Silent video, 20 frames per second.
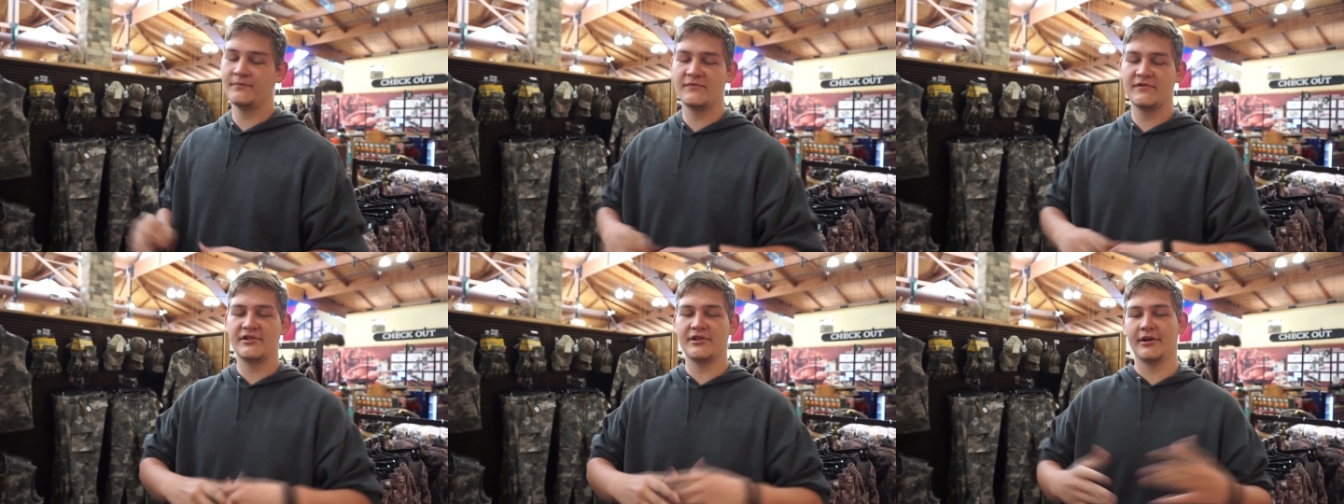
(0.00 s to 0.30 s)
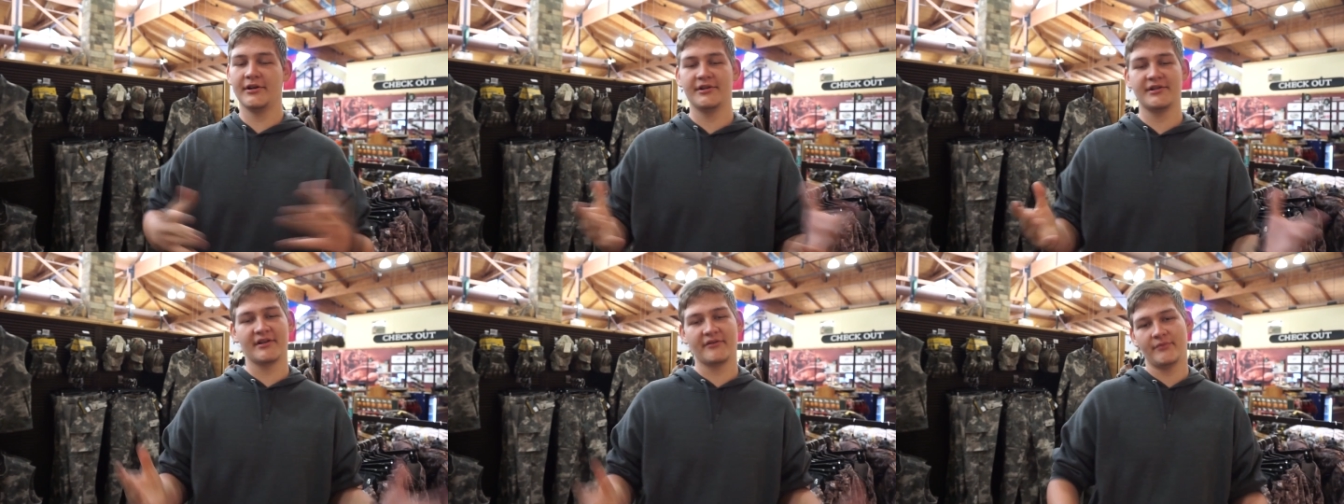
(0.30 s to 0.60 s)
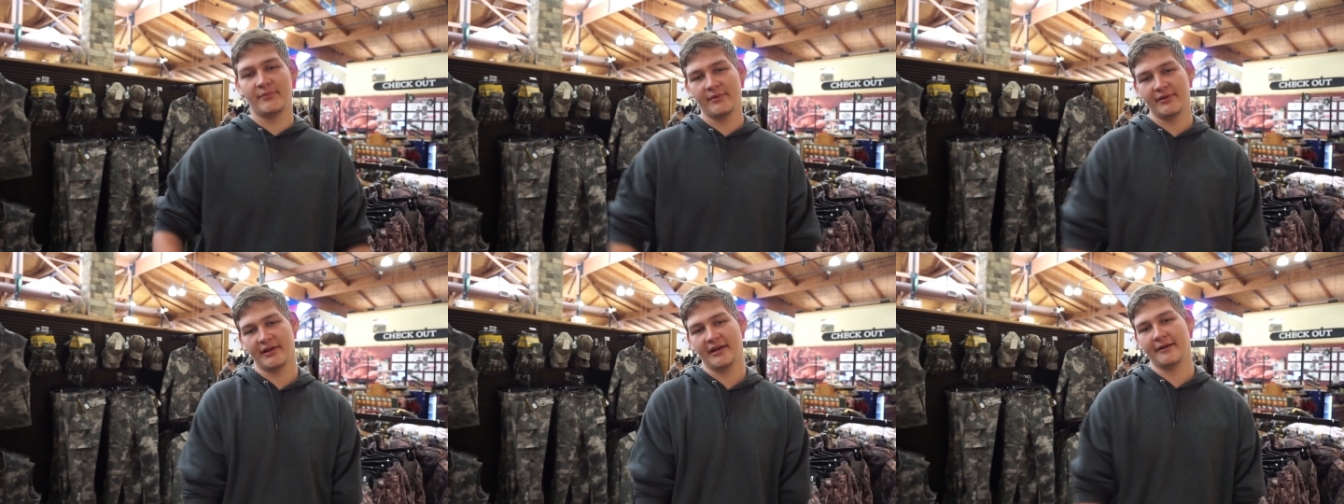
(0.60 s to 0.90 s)
So you just
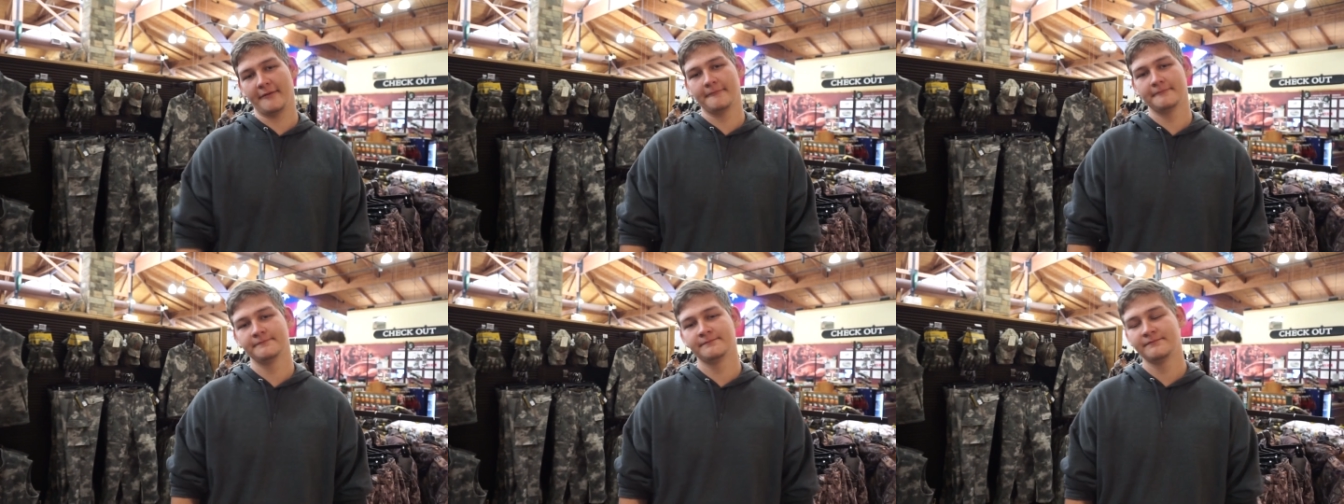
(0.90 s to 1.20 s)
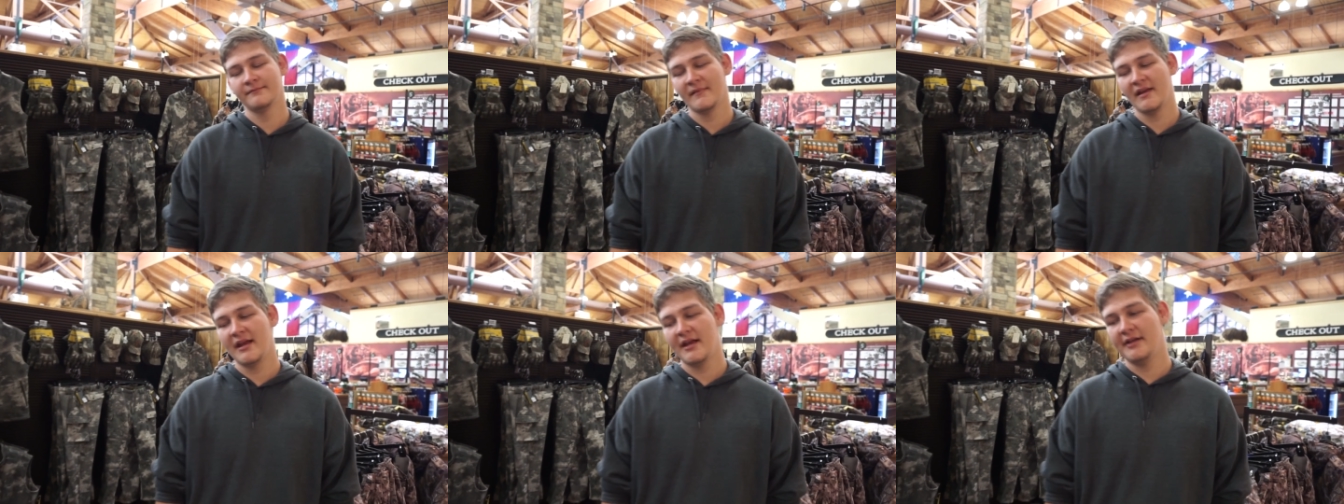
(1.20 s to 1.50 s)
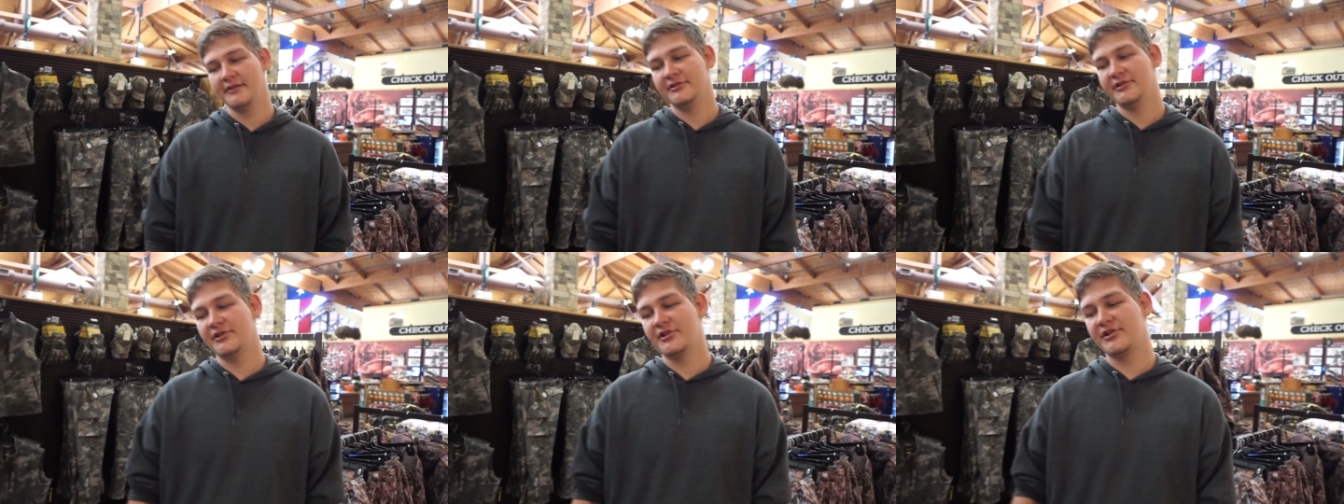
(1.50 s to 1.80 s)
have to be like,
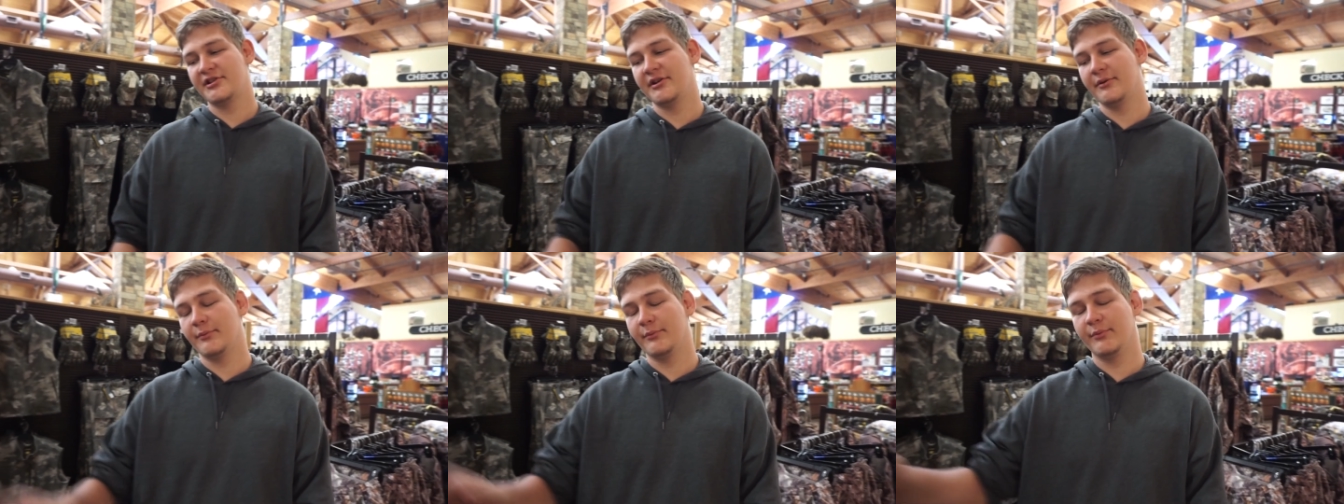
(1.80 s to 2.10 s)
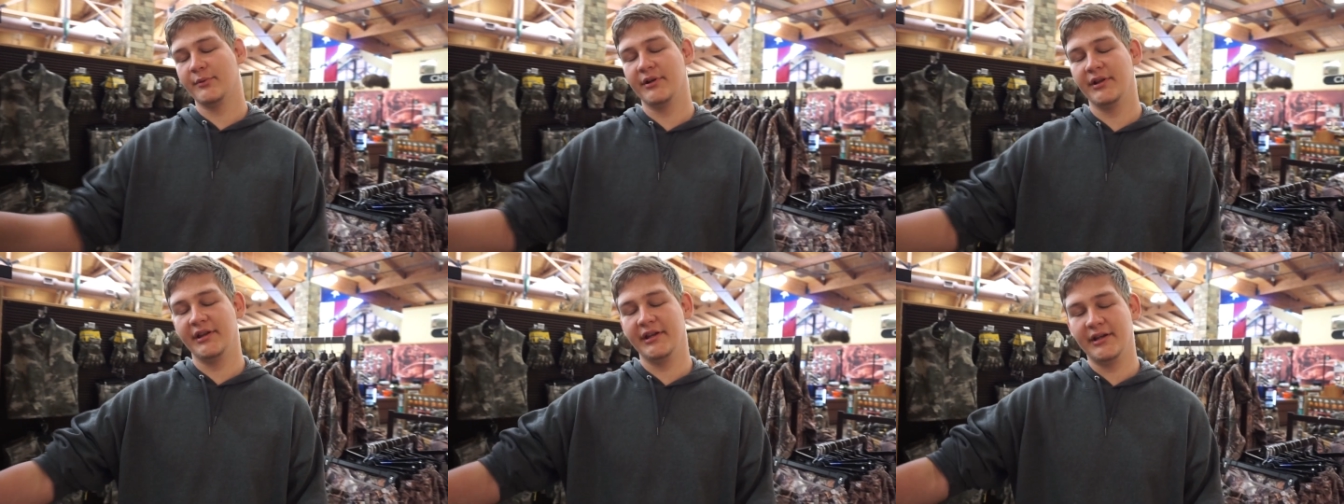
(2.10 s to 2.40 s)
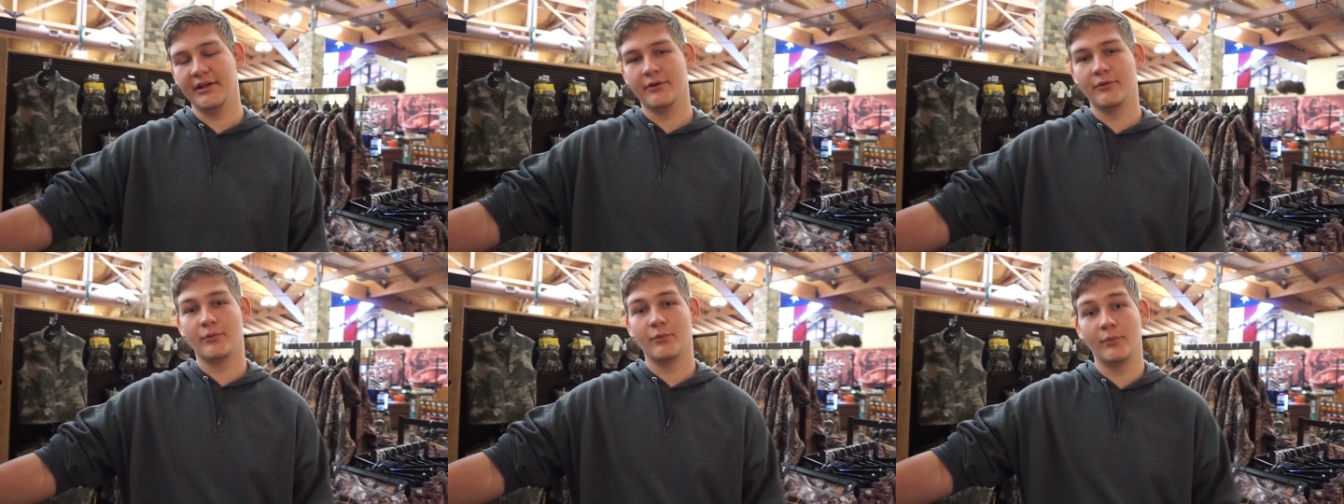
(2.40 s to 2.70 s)
you just get
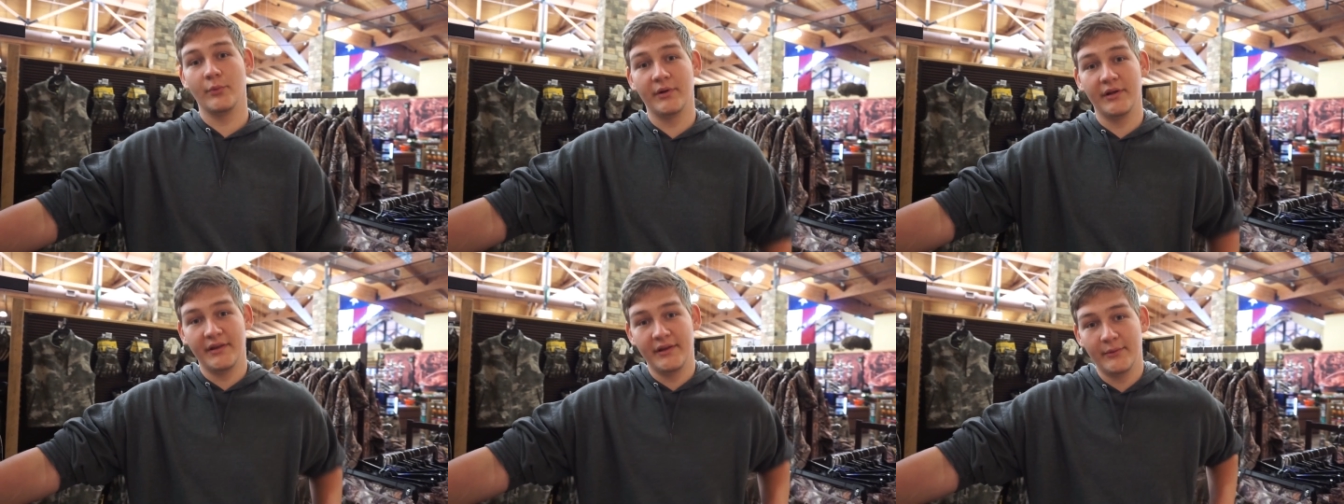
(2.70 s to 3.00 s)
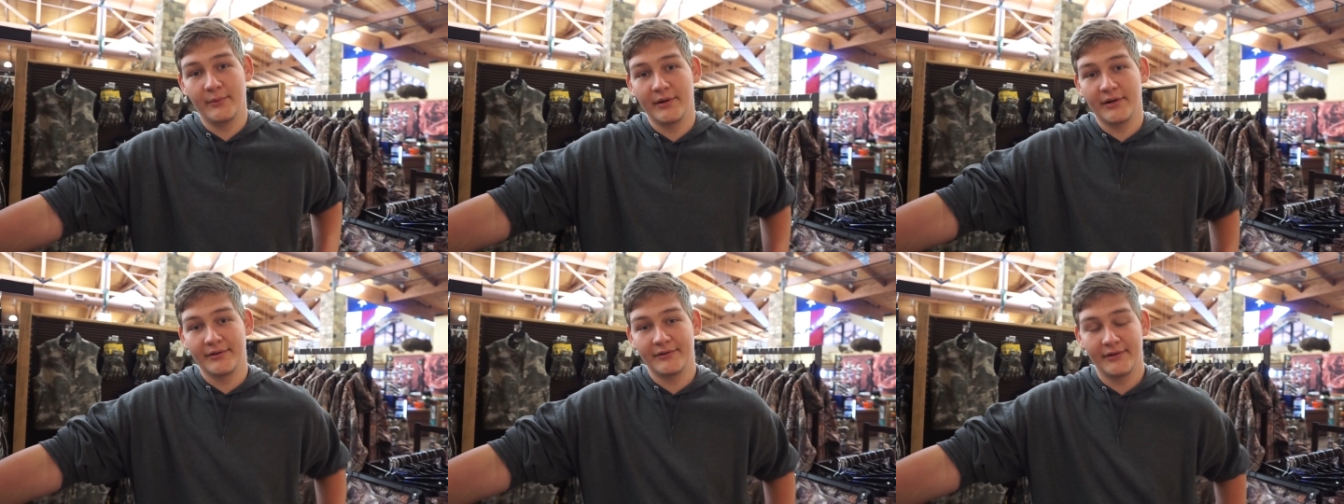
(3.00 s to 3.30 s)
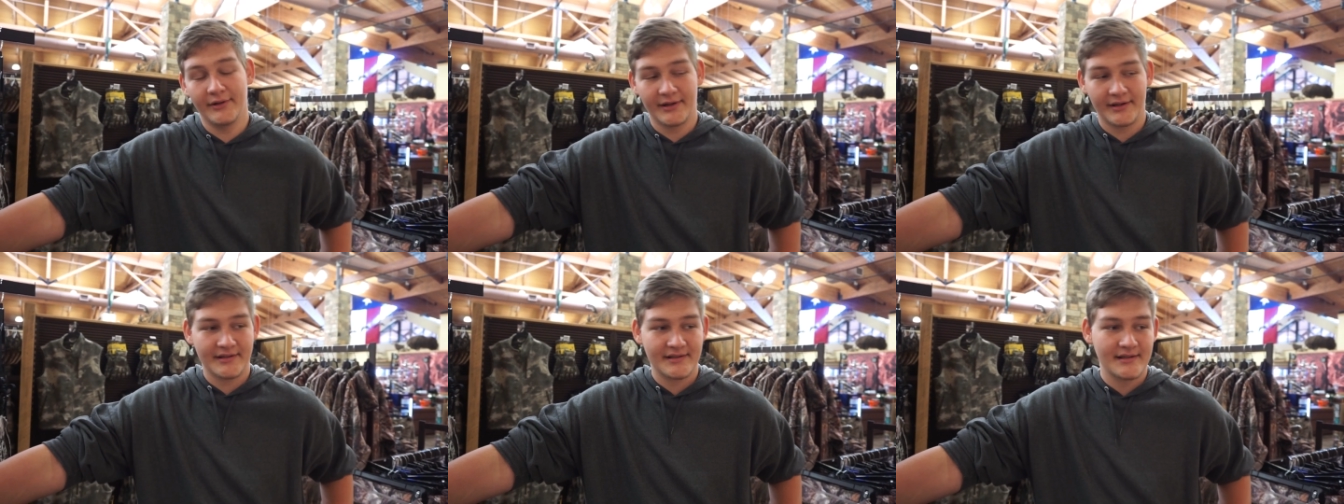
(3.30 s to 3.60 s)
really, really weird
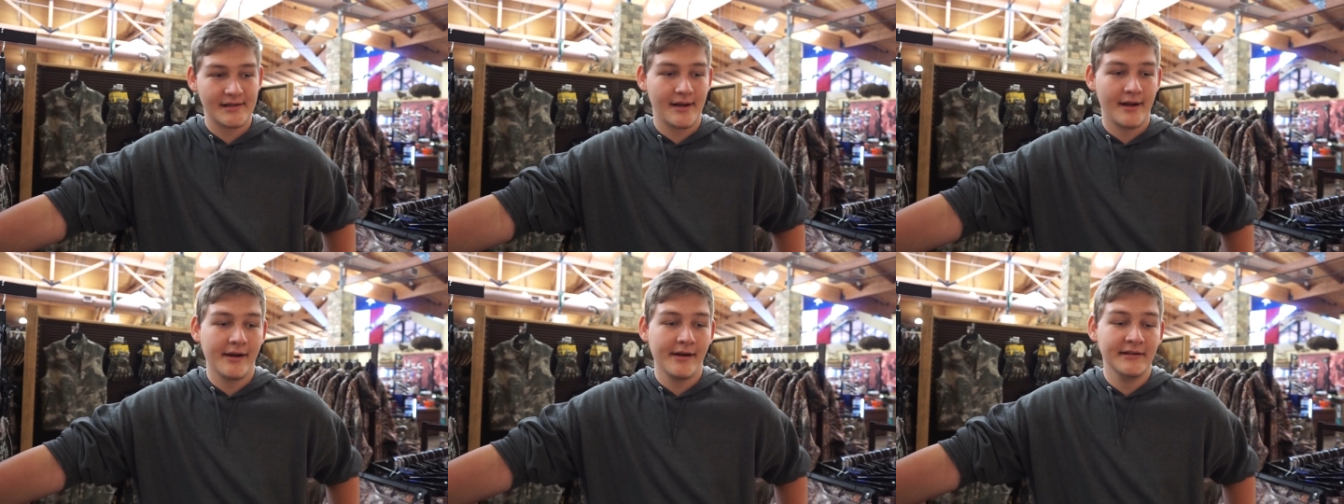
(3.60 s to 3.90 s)
looks.